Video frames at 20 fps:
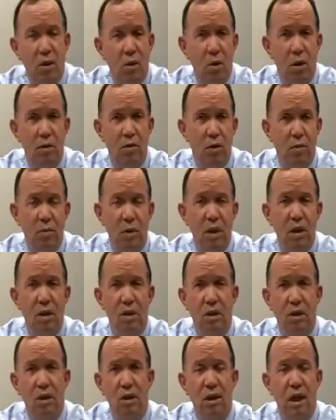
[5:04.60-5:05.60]
the Court of
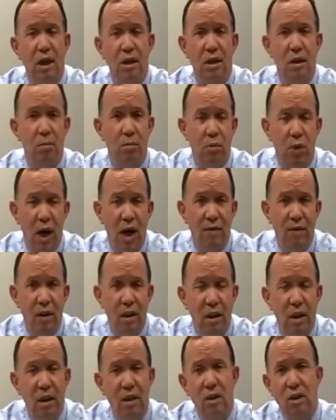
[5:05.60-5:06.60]
Appeals, it's not done
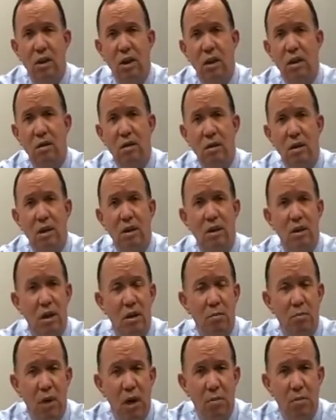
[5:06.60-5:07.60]
privately, it's done
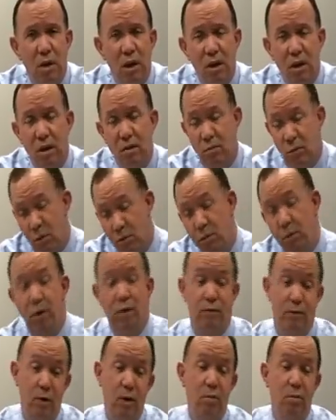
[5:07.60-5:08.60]
publicly. When
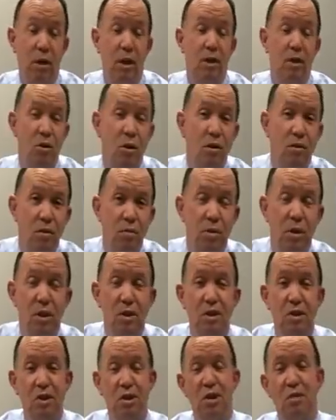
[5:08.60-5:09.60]
we're affirmed by the Court of
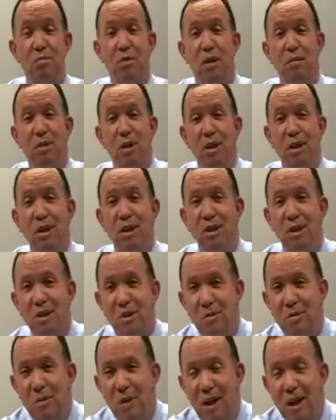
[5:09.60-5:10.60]
Appeals, it's done publicly
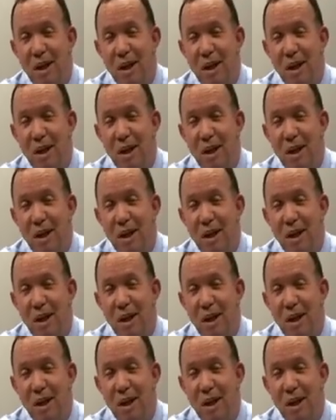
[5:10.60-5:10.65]
too.